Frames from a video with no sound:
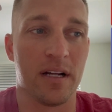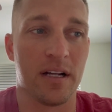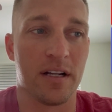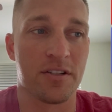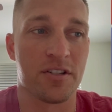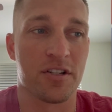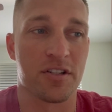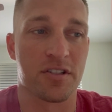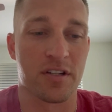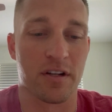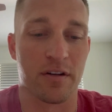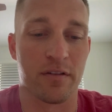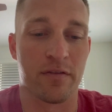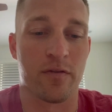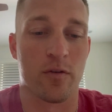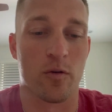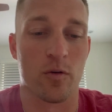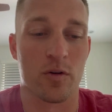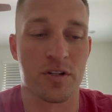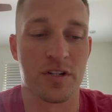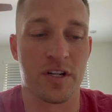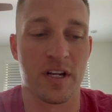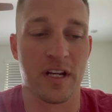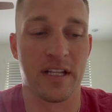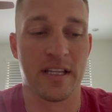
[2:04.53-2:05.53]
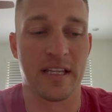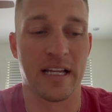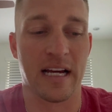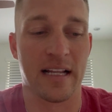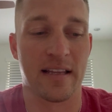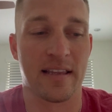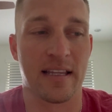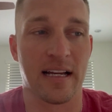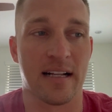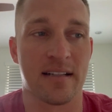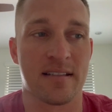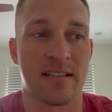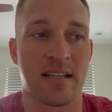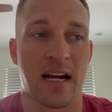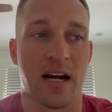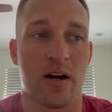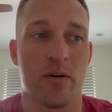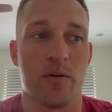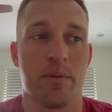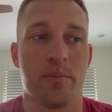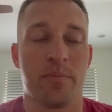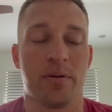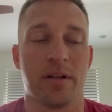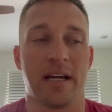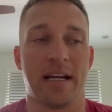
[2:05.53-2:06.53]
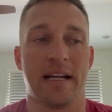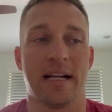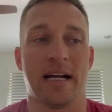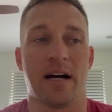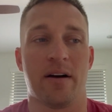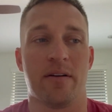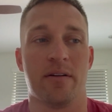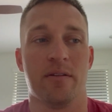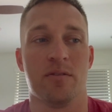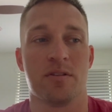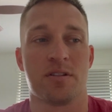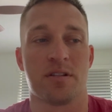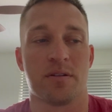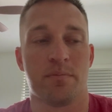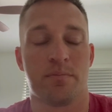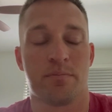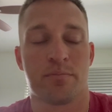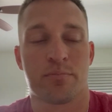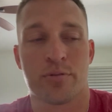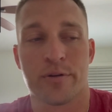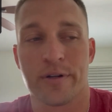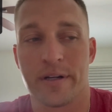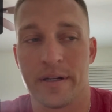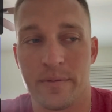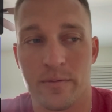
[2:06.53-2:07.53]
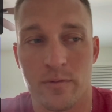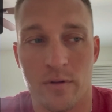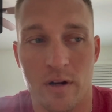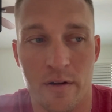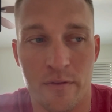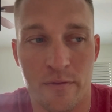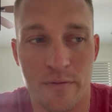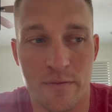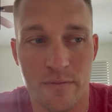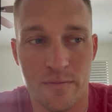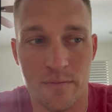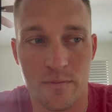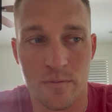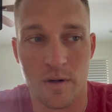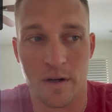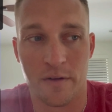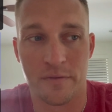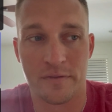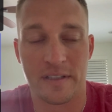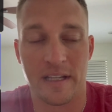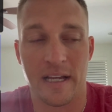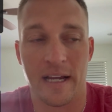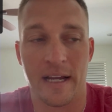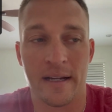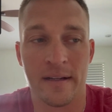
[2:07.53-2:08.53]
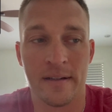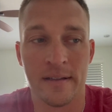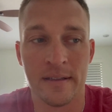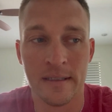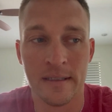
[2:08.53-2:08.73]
Just unfortunate that that's how it played out. It was a pretty rough day.